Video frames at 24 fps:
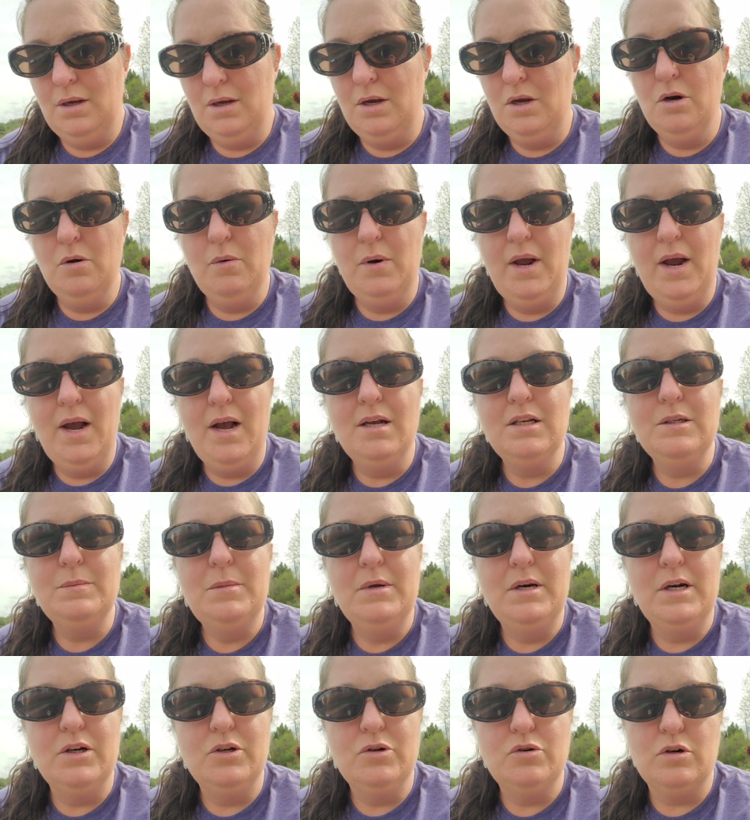it has
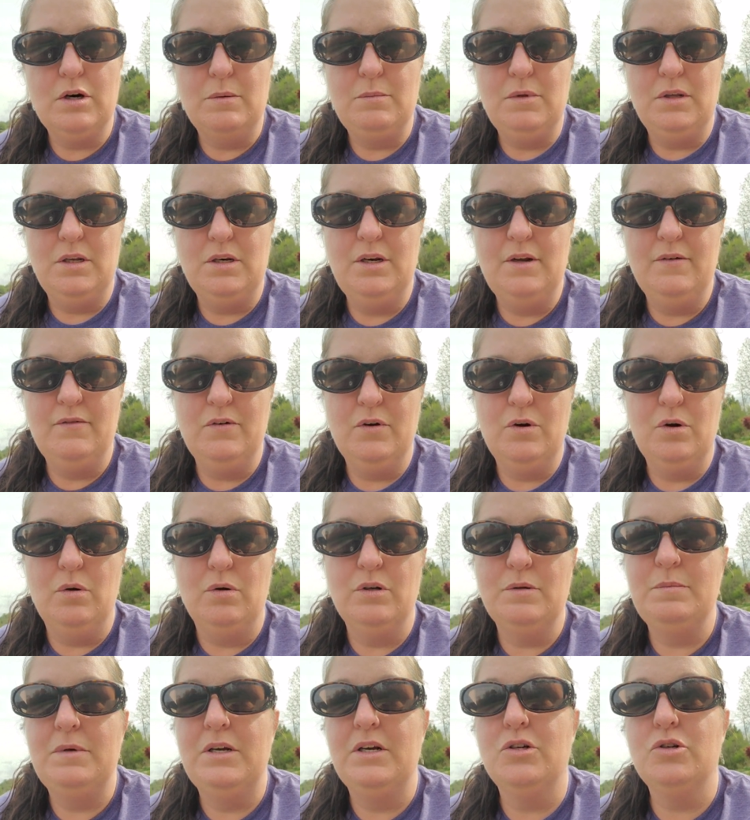been extremely
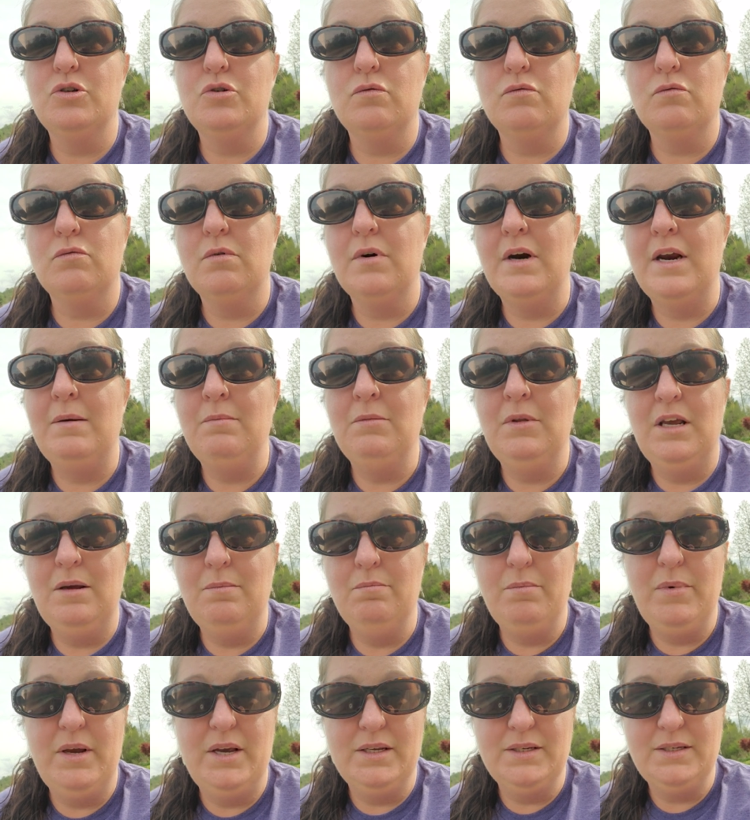difficult. It's been extremely
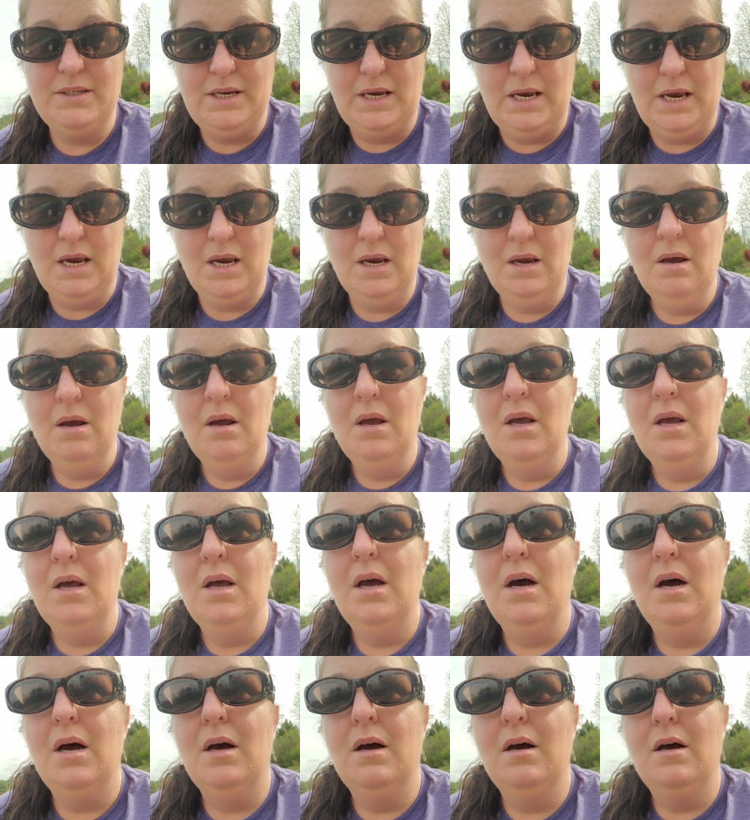busy
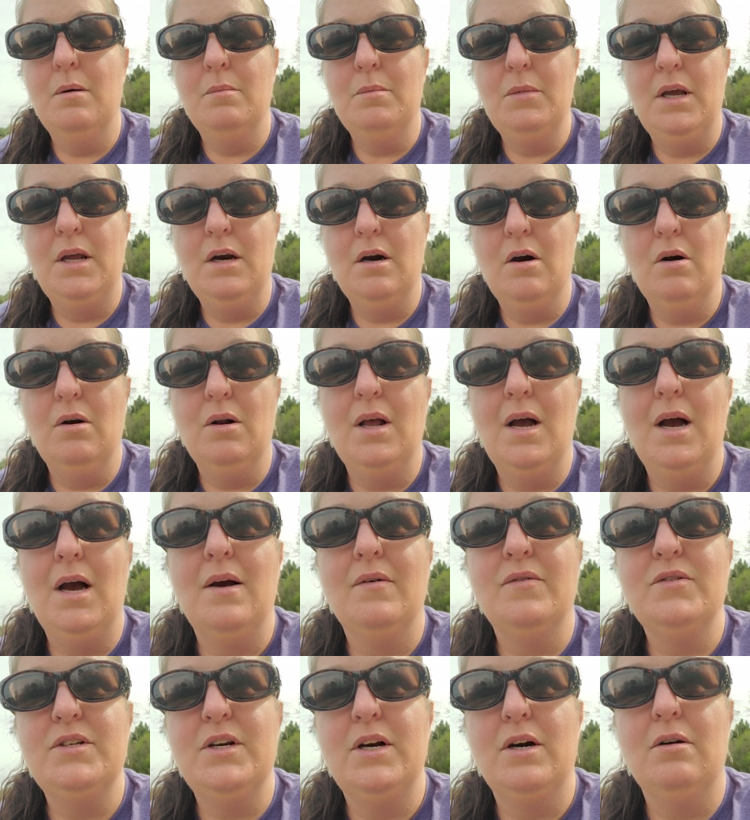in our
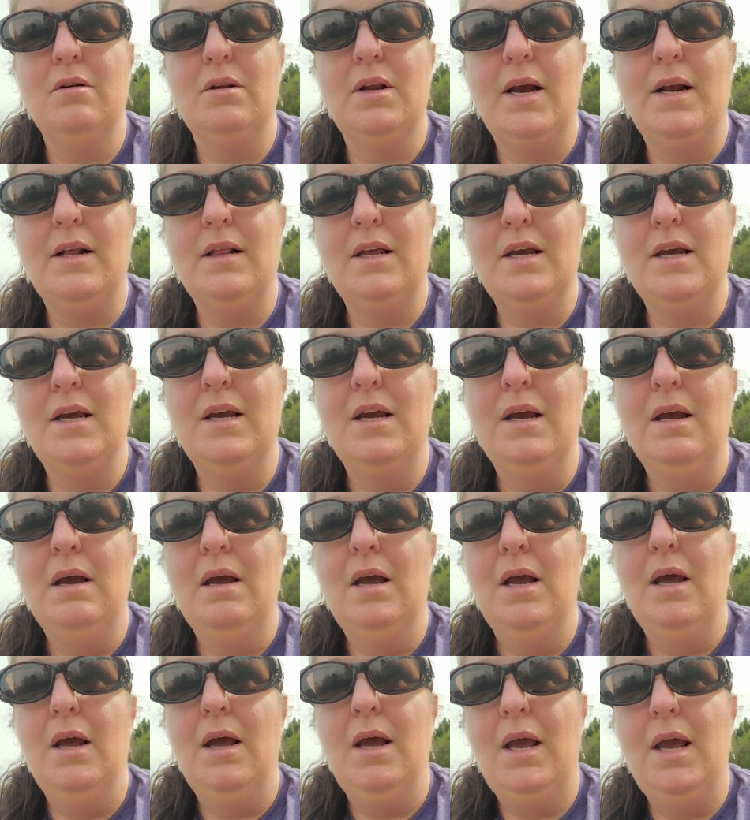lives here lately.
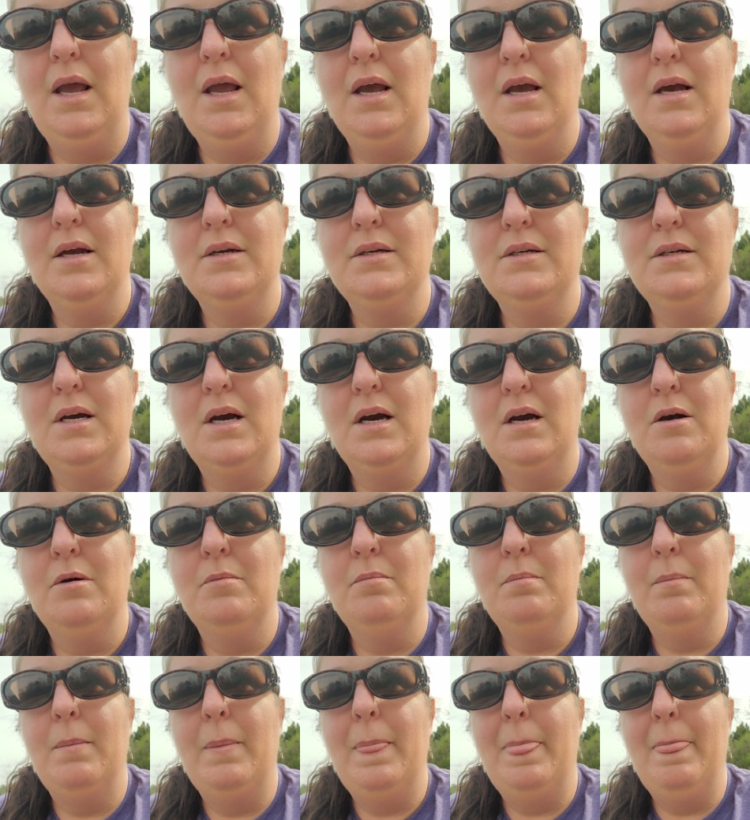And
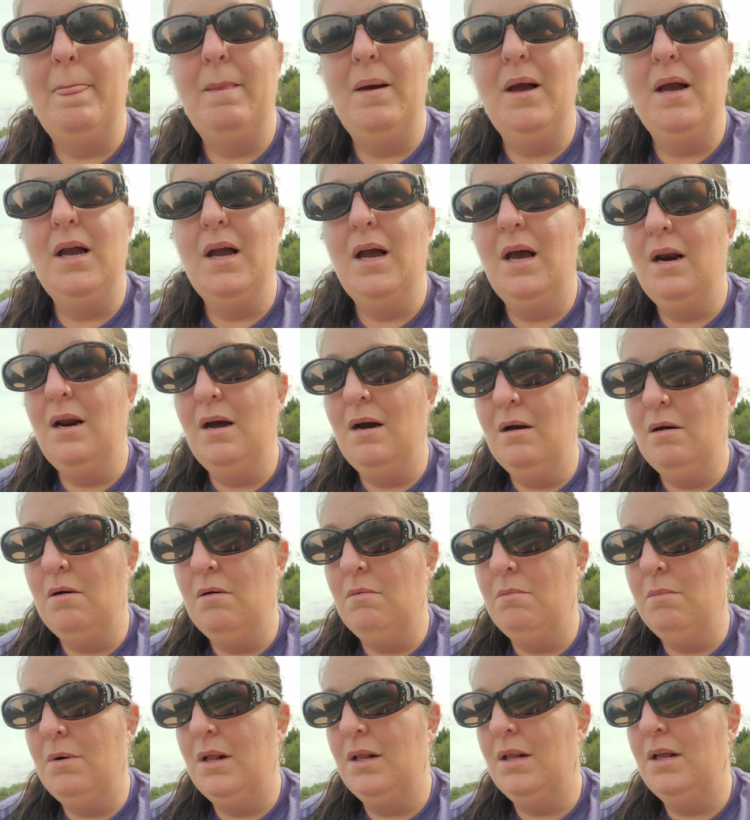I got
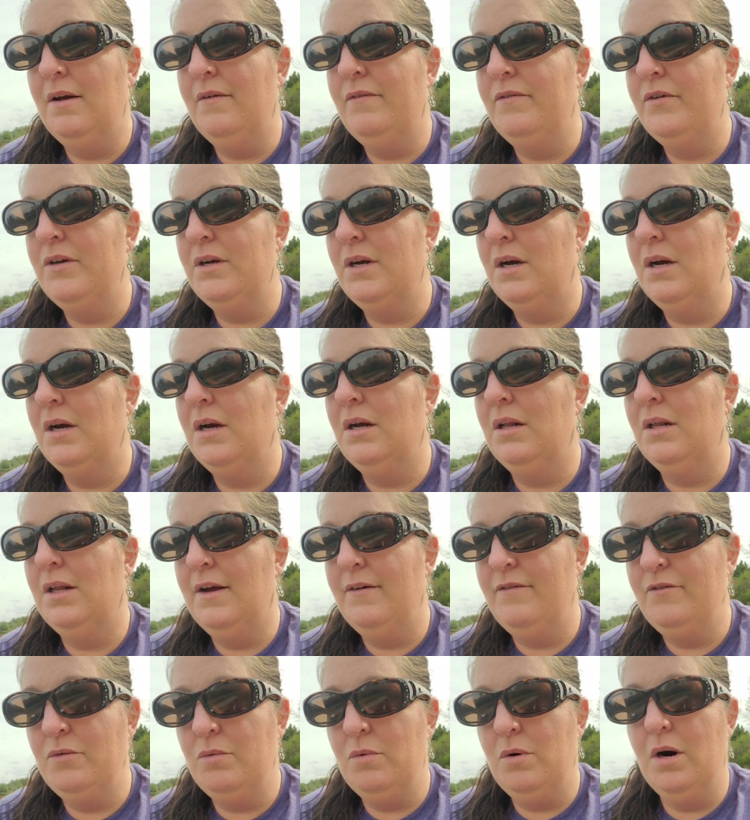home. I
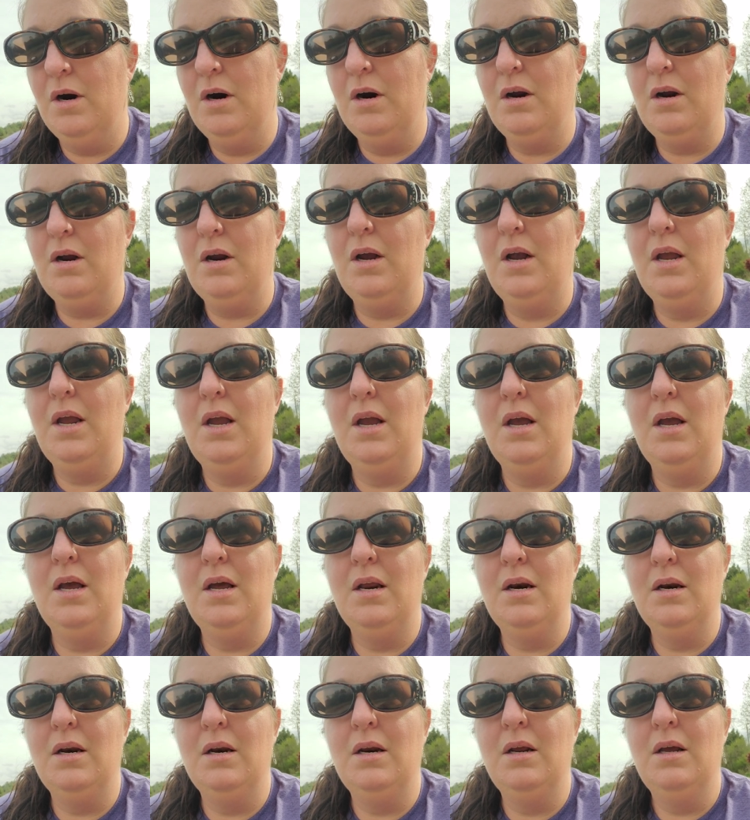left work
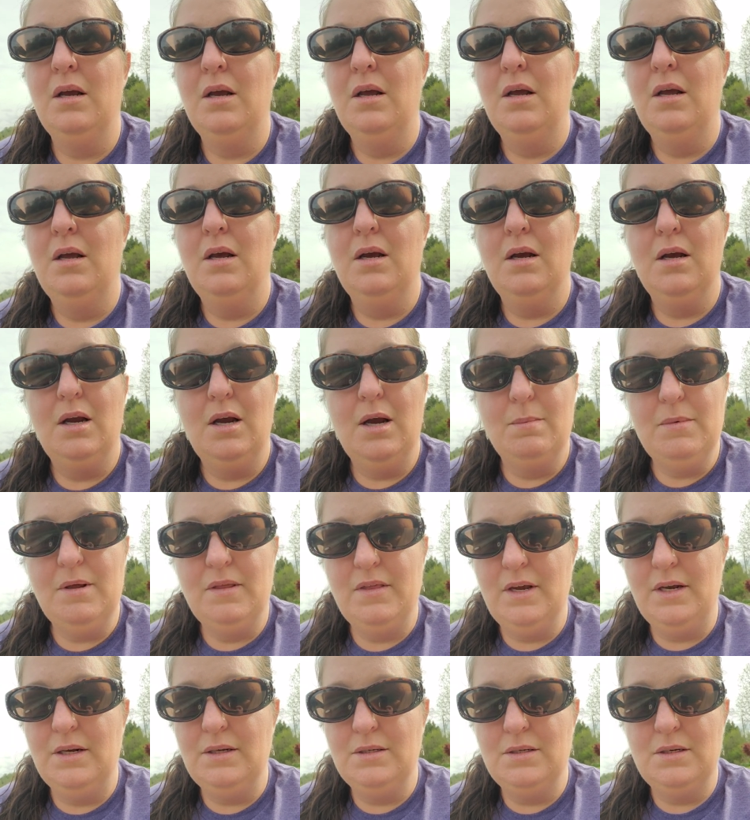and got my
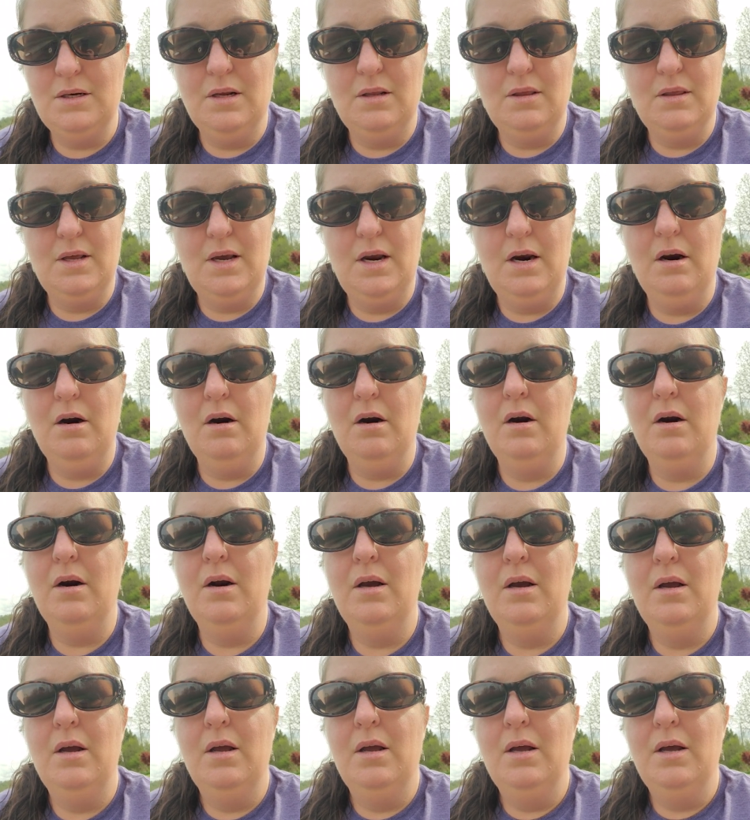things done
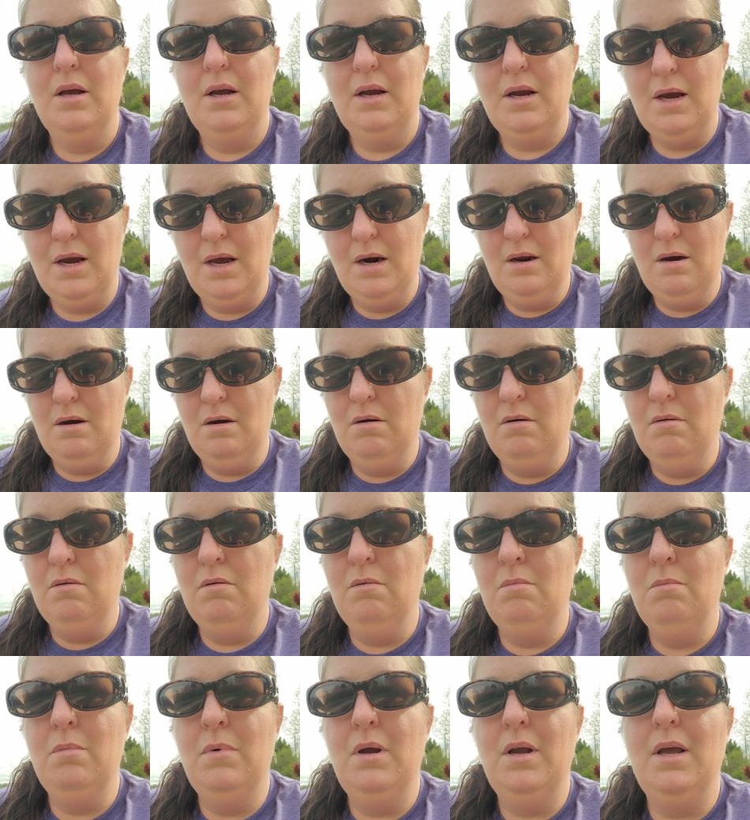there. Got
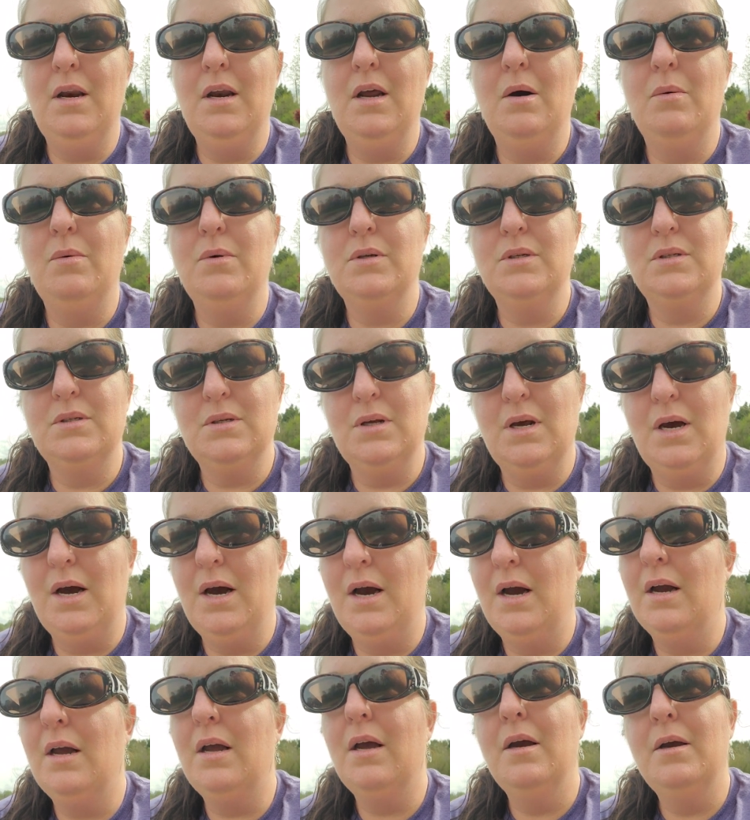home and I was
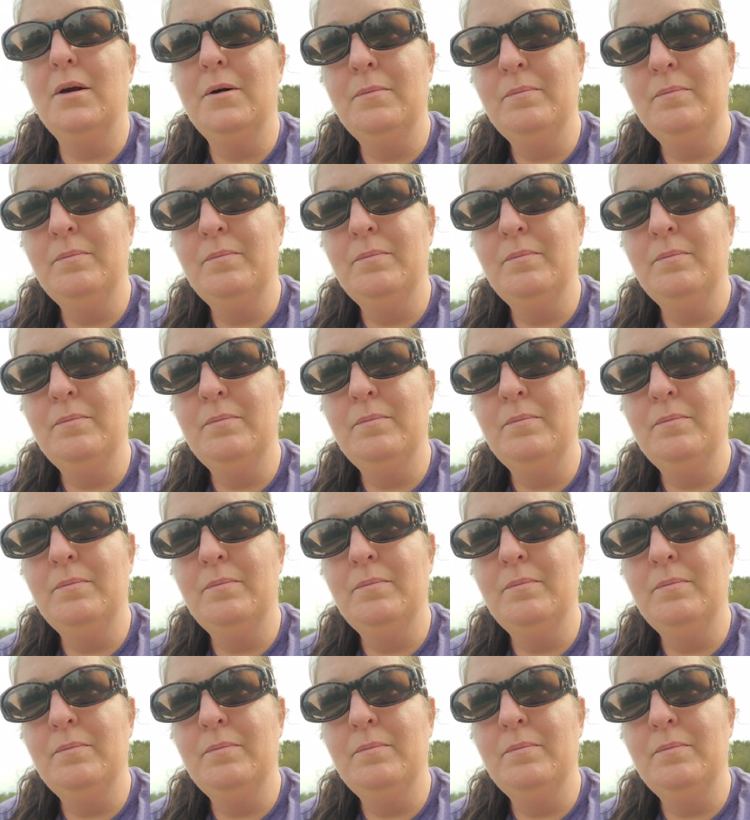like,